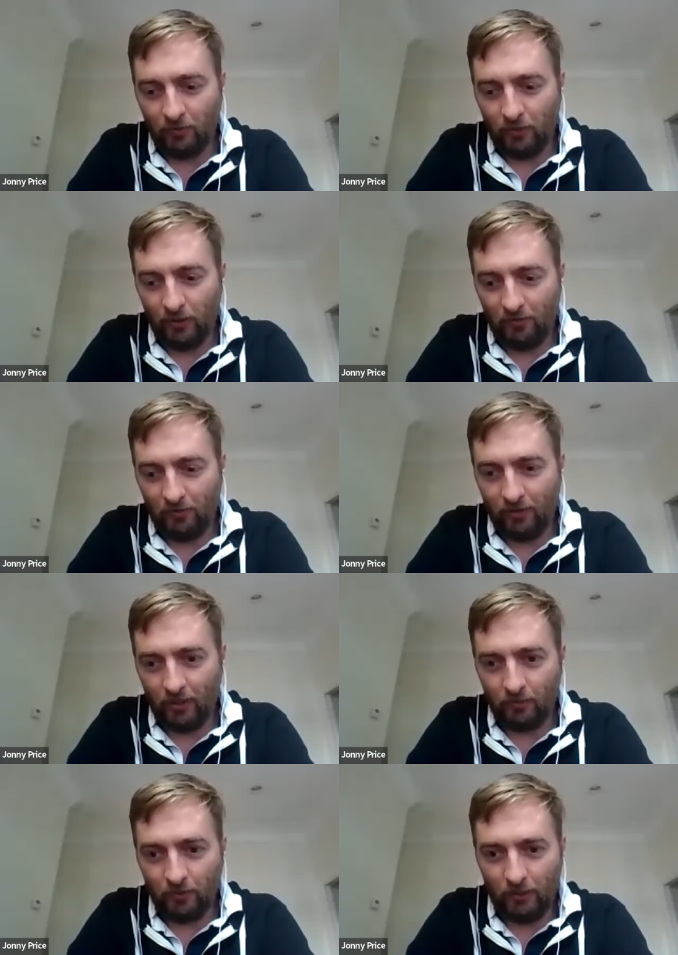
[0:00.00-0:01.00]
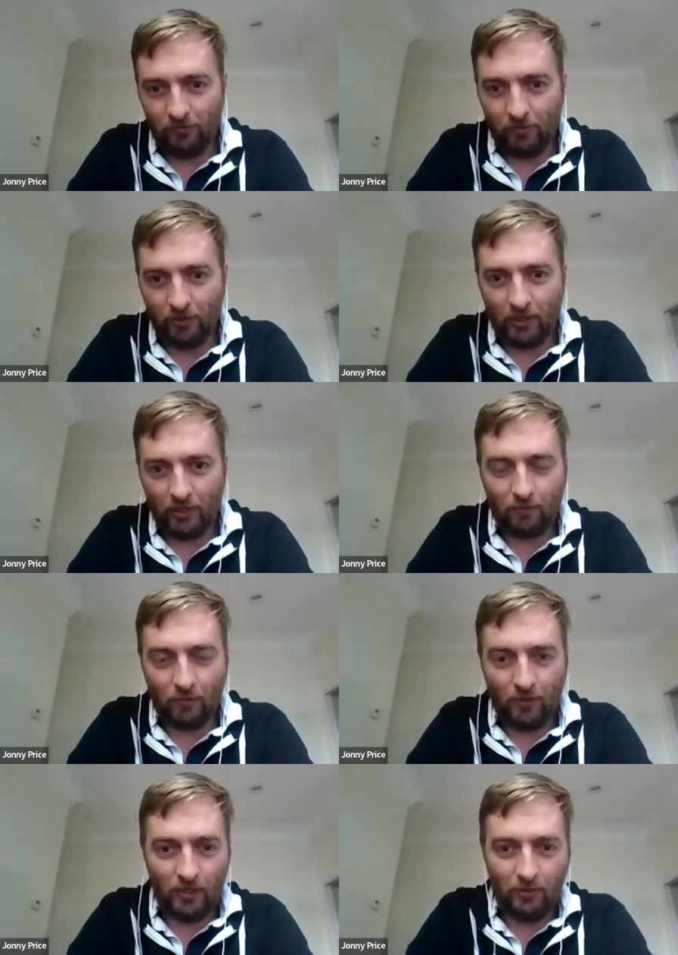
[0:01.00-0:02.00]
would love to would love to connect
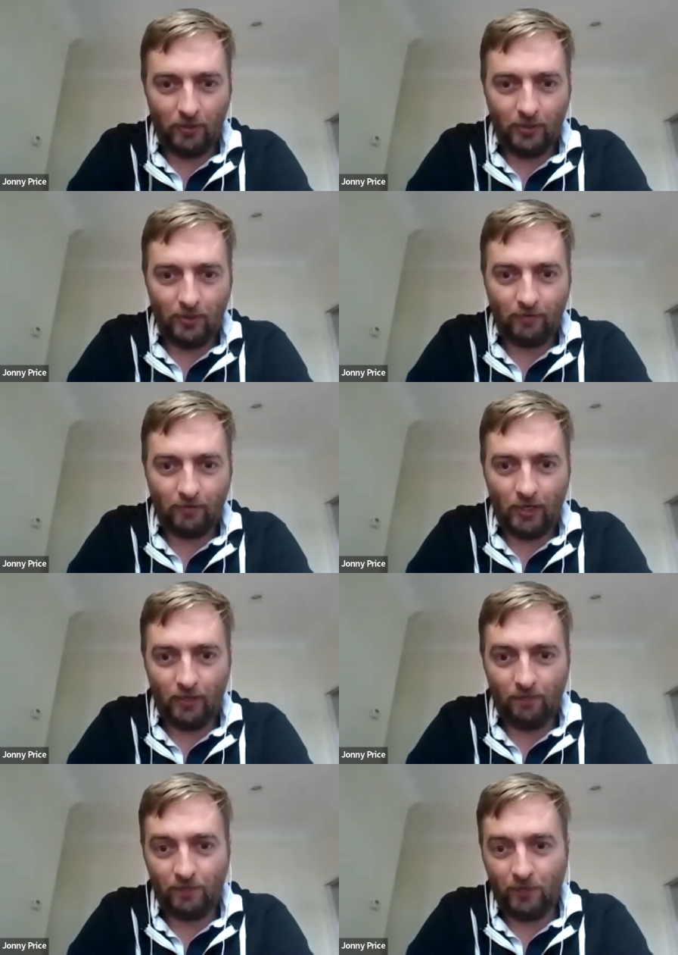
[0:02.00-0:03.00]
with anyone that's uh,